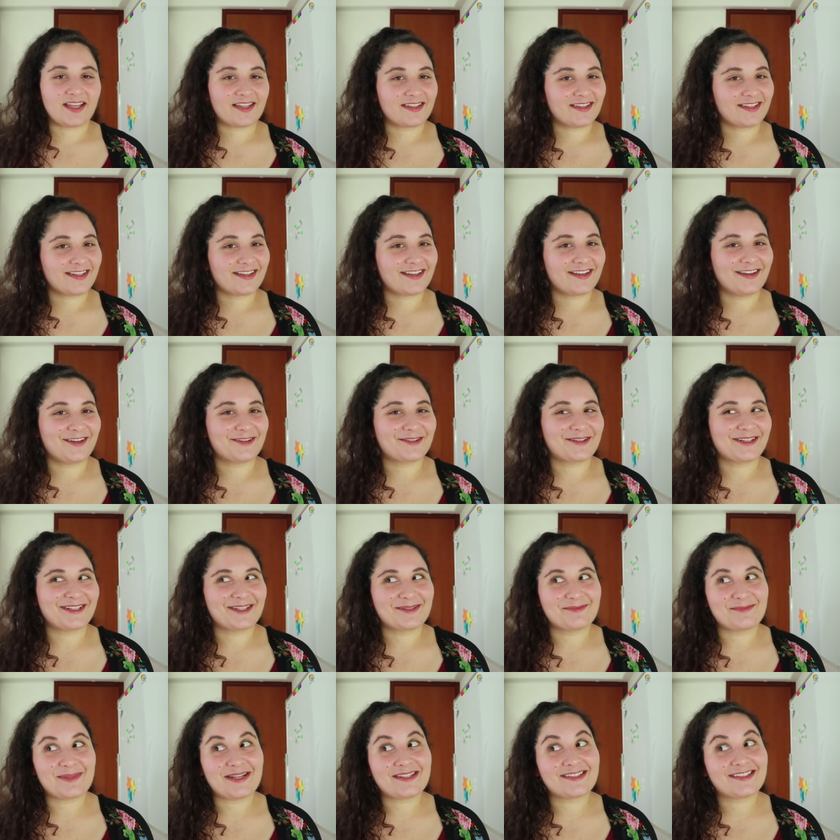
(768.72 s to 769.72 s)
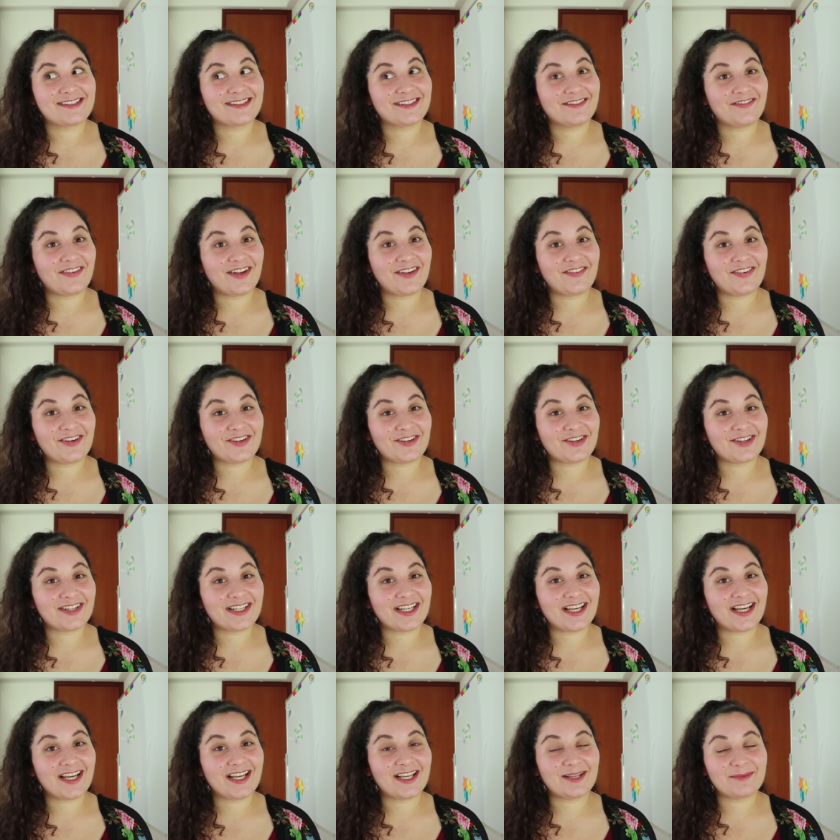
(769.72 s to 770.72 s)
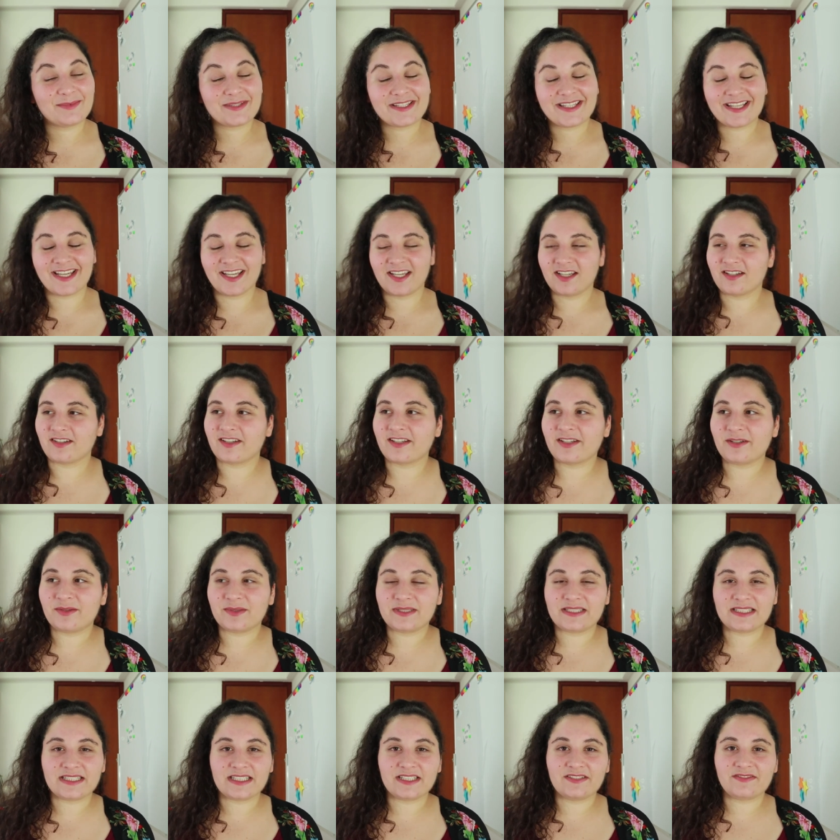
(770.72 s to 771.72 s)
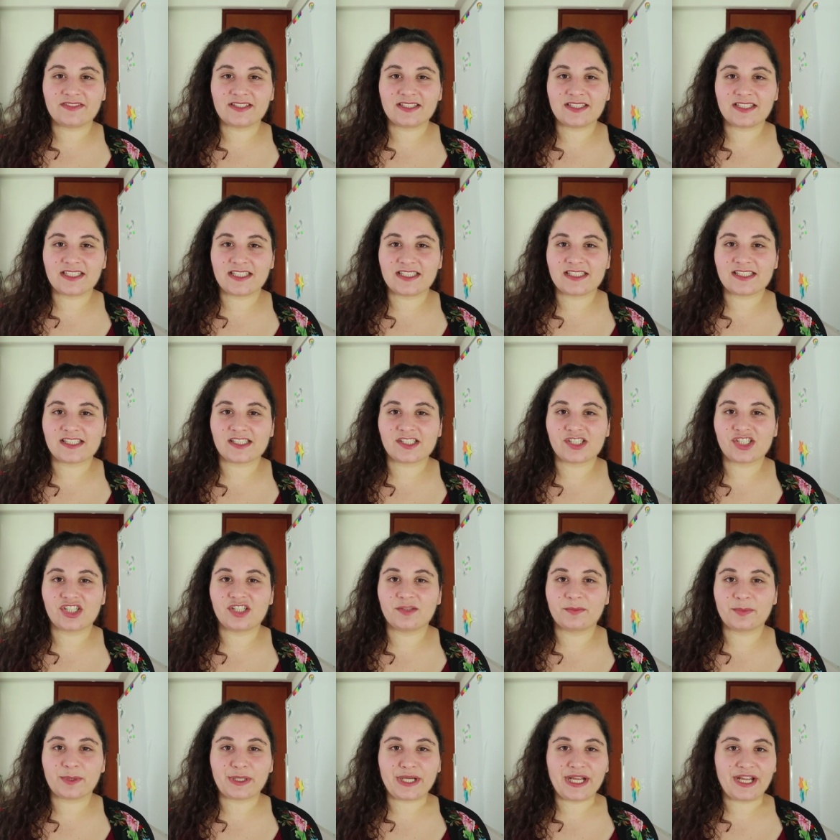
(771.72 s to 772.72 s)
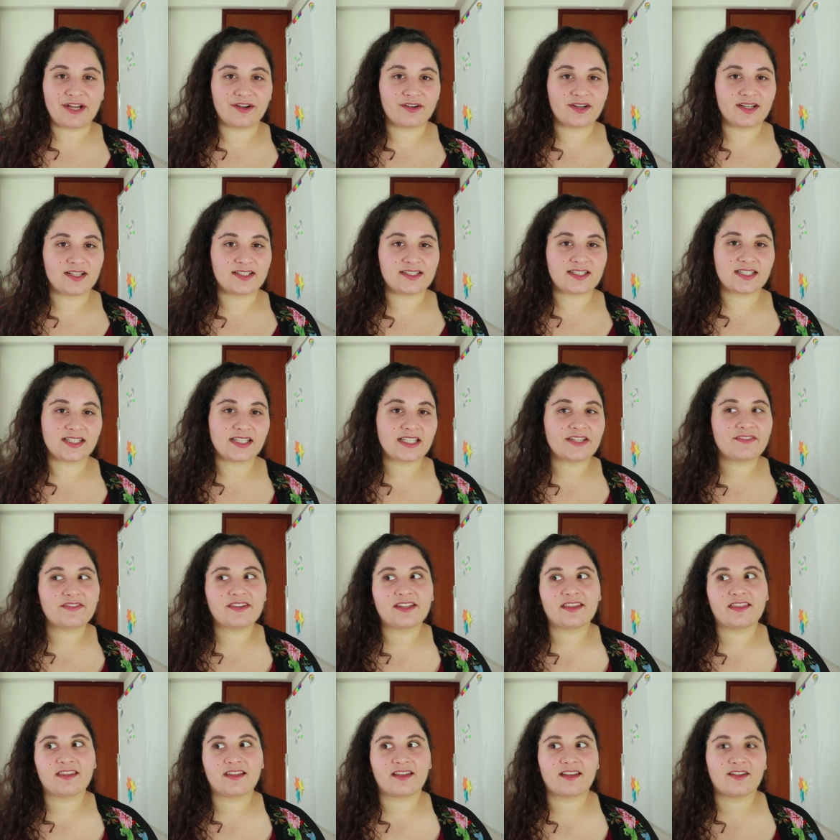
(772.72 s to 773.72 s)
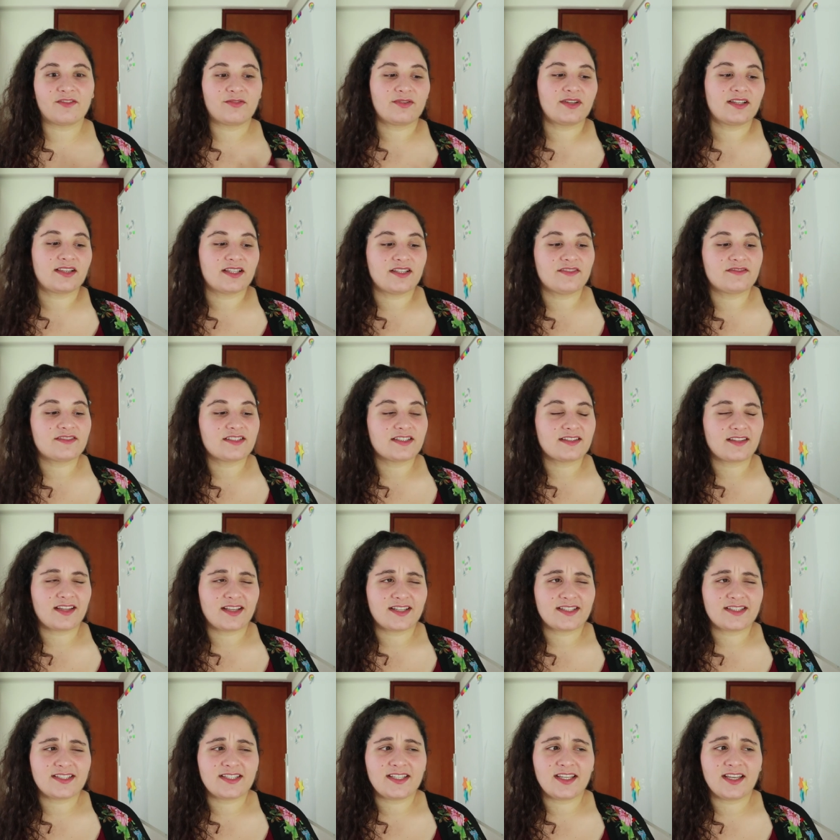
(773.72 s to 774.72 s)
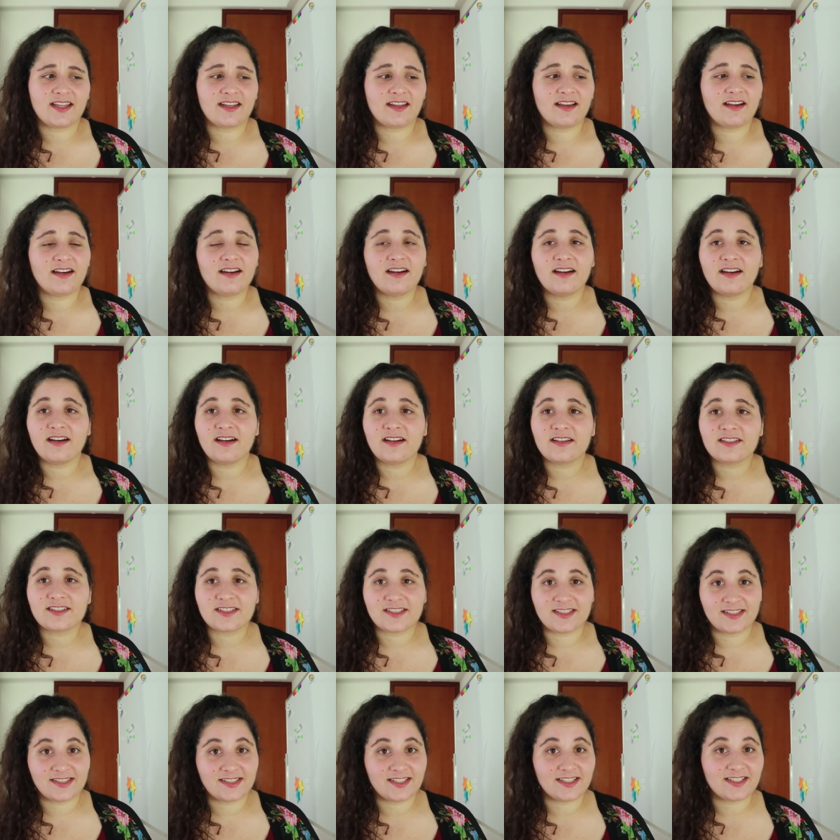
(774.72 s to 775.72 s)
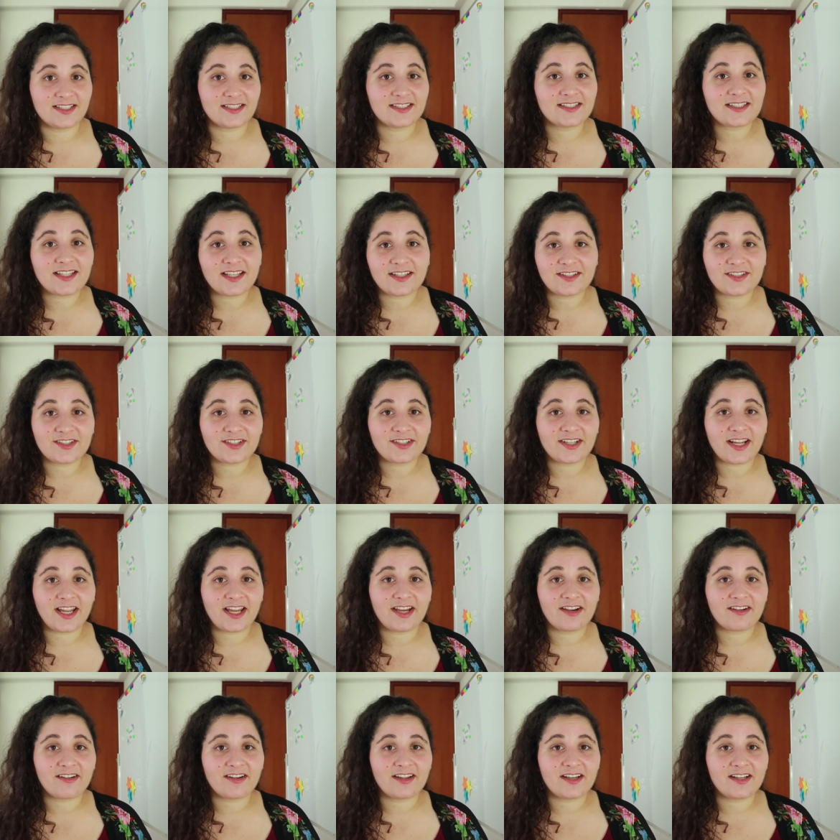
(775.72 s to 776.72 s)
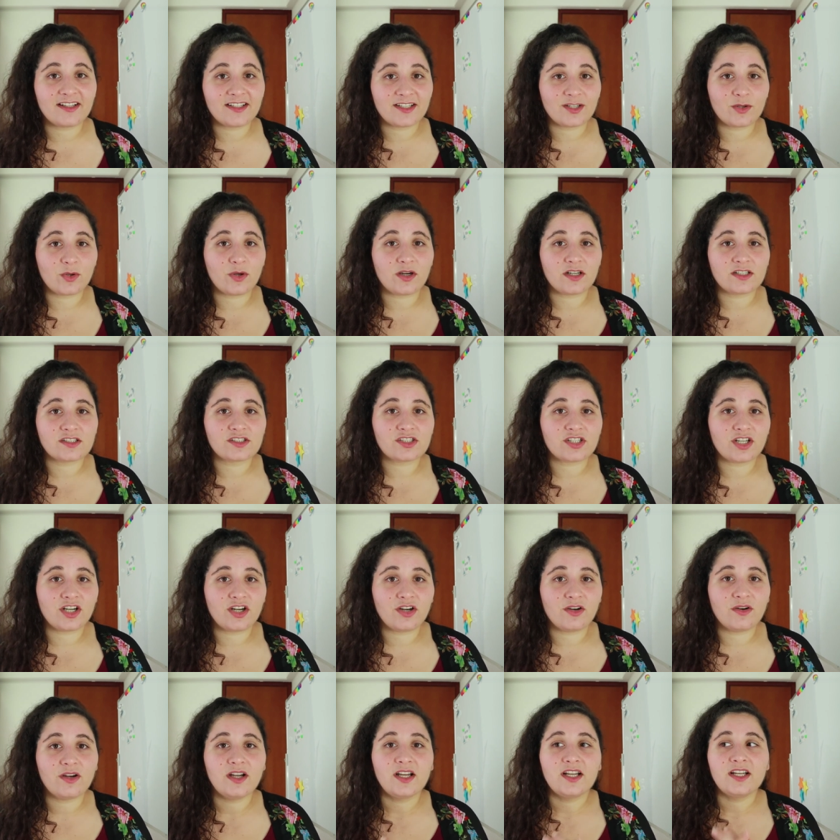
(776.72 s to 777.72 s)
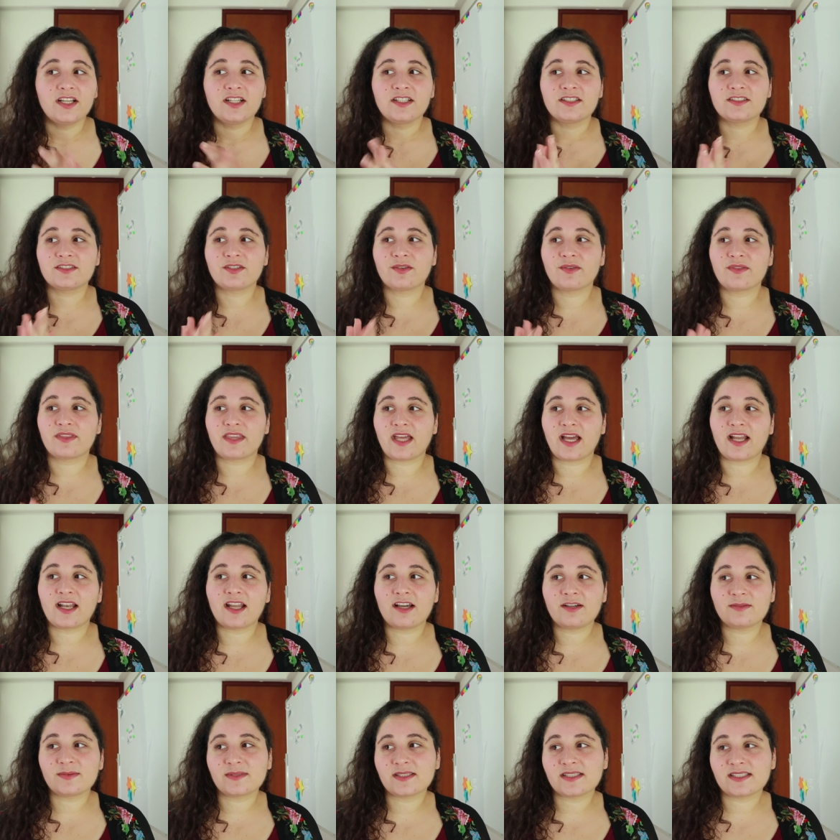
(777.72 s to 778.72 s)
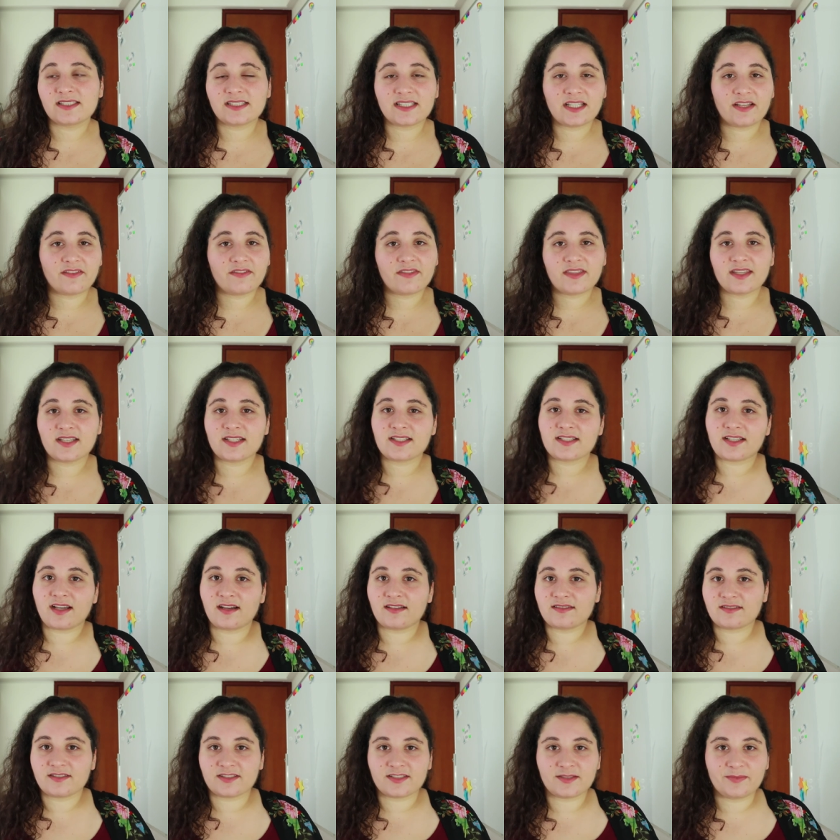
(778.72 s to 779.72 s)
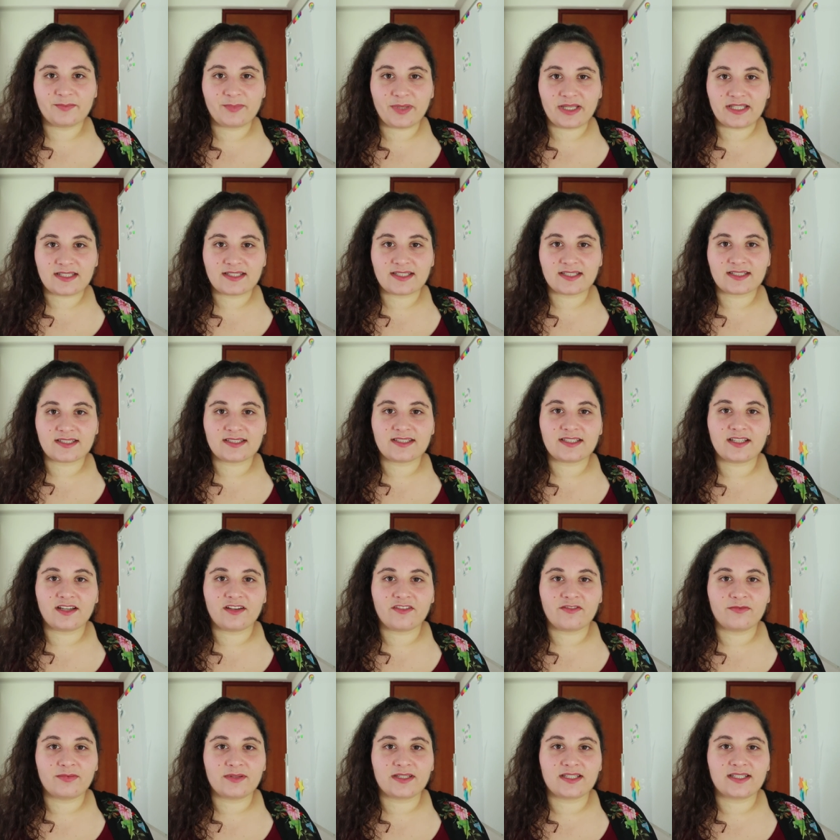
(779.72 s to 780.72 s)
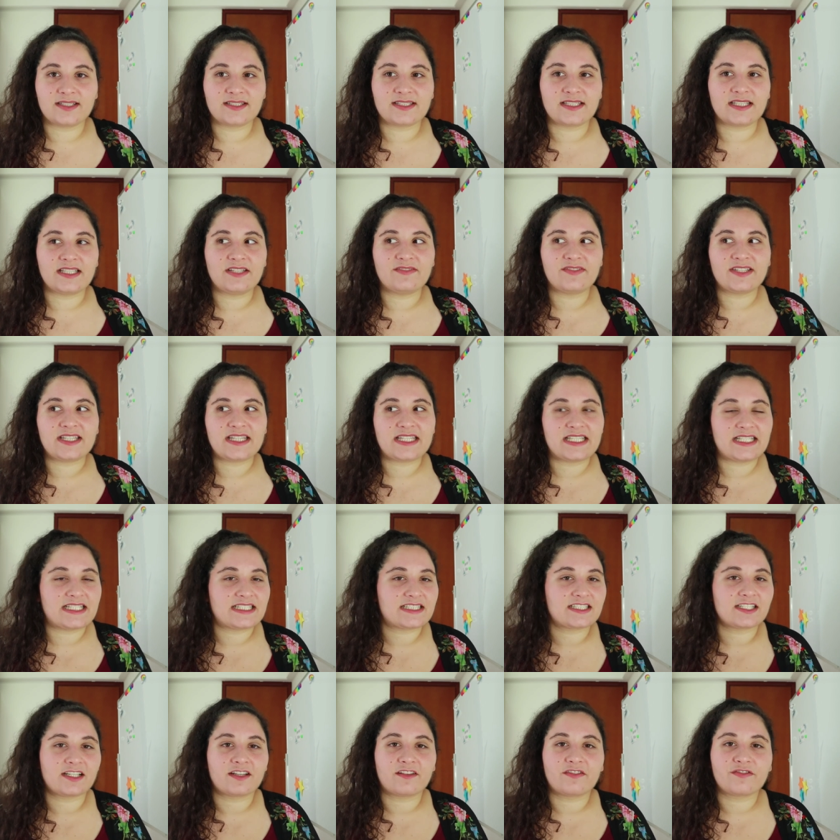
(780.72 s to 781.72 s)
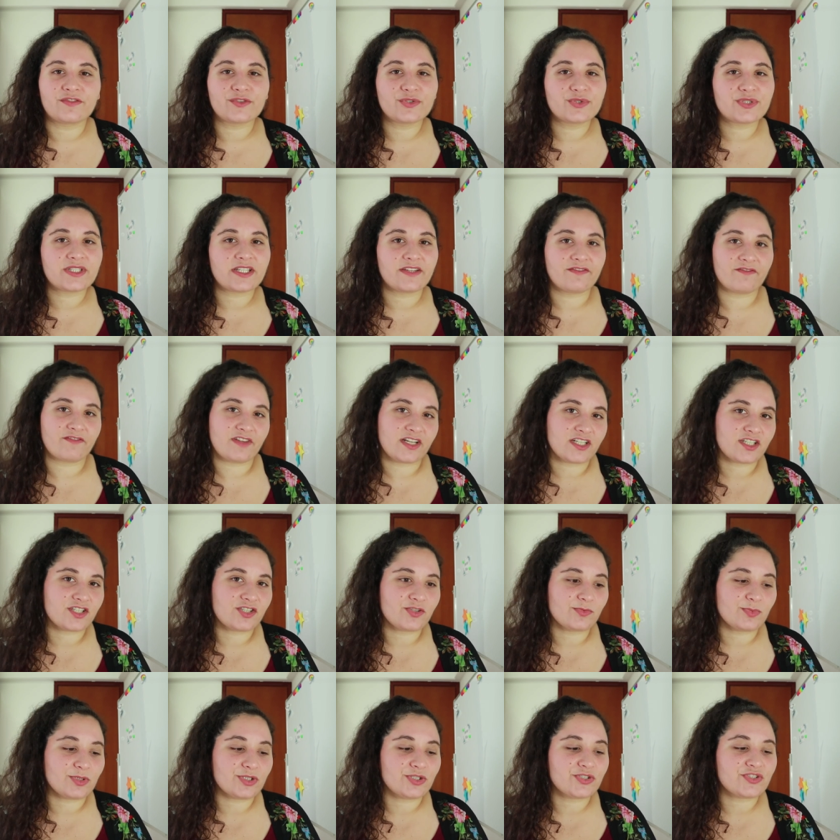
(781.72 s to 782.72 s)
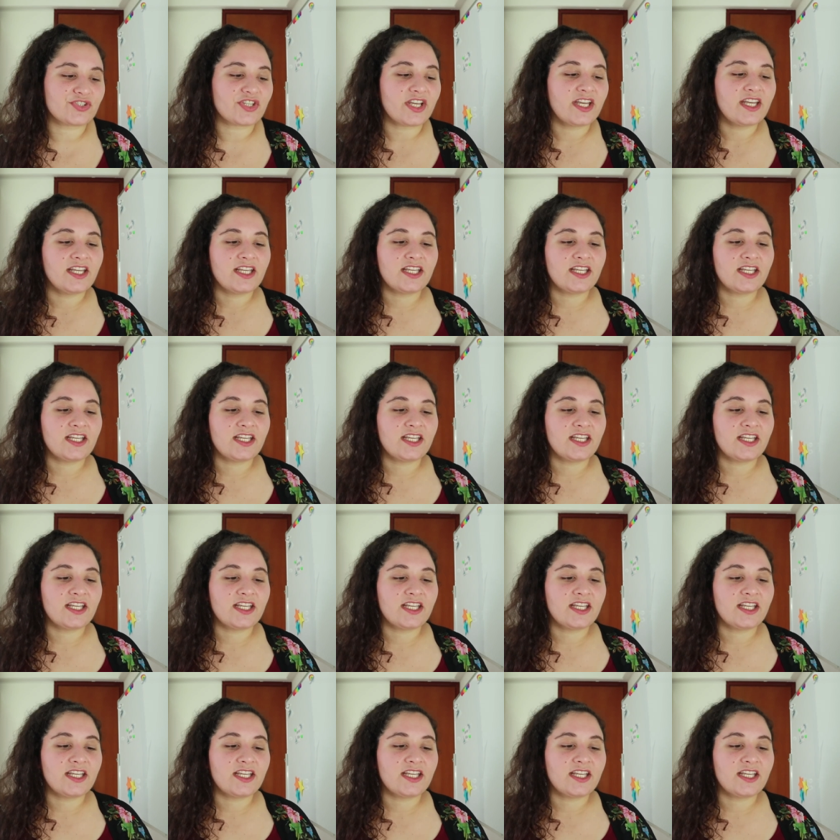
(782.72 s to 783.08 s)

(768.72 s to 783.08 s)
And like I already mentioned 500 times, the area we live in is a cheaper area to live in than if we lived in like Tianhe city center area in Guangzhou. So that helps us save things on just basic stuff because even things like fruits and vegetables,